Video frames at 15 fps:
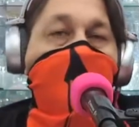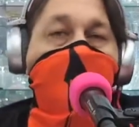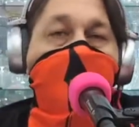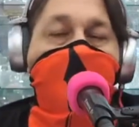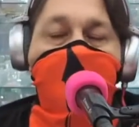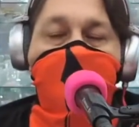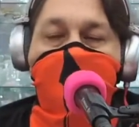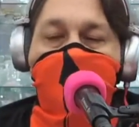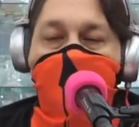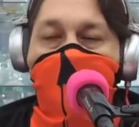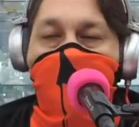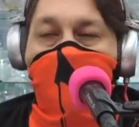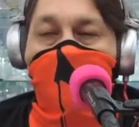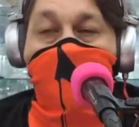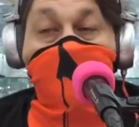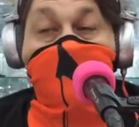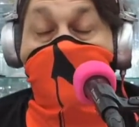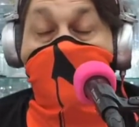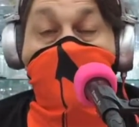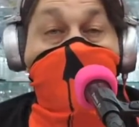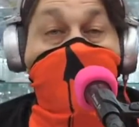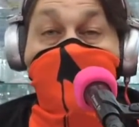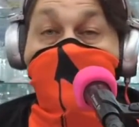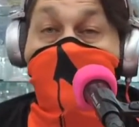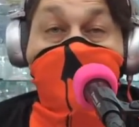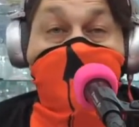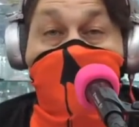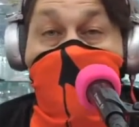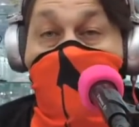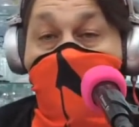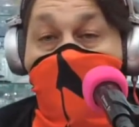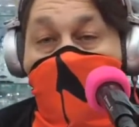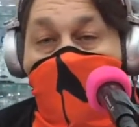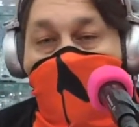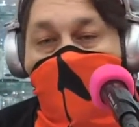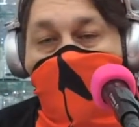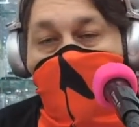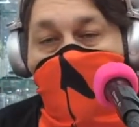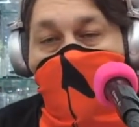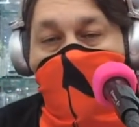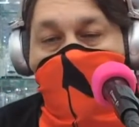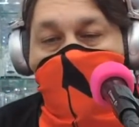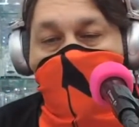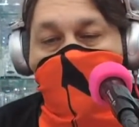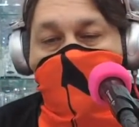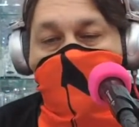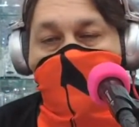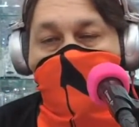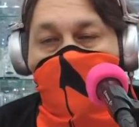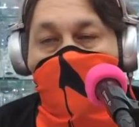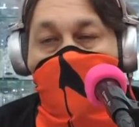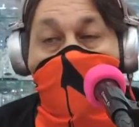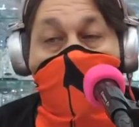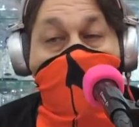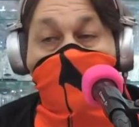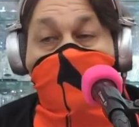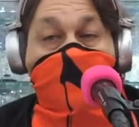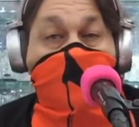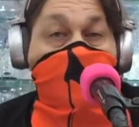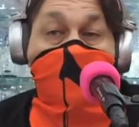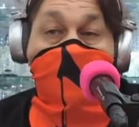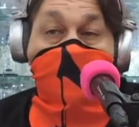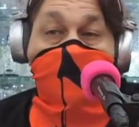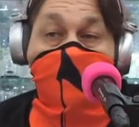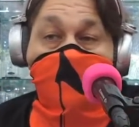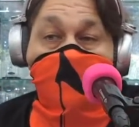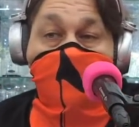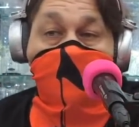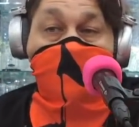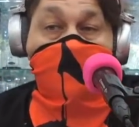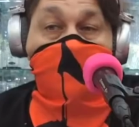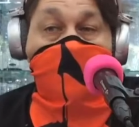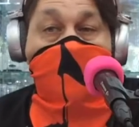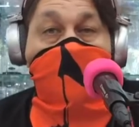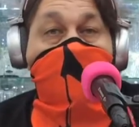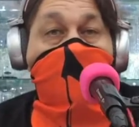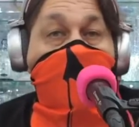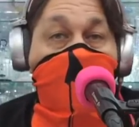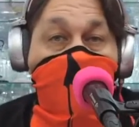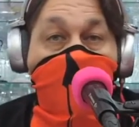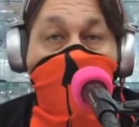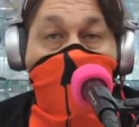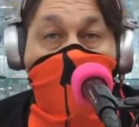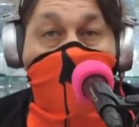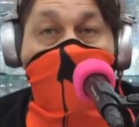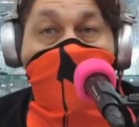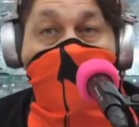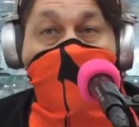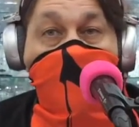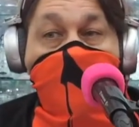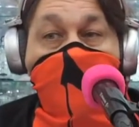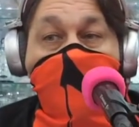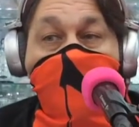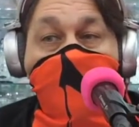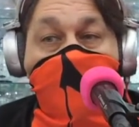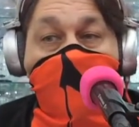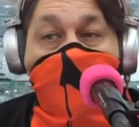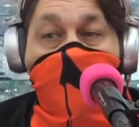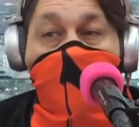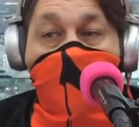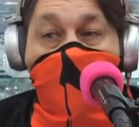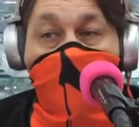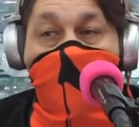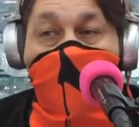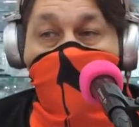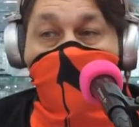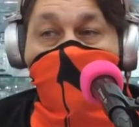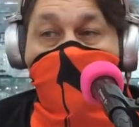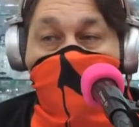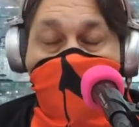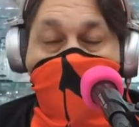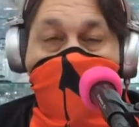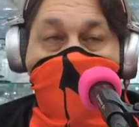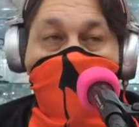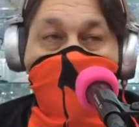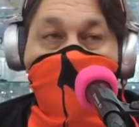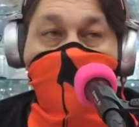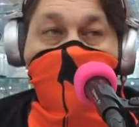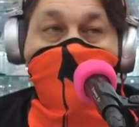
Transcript: It's an amazing soundbite. It's all true, by the way, about Spo.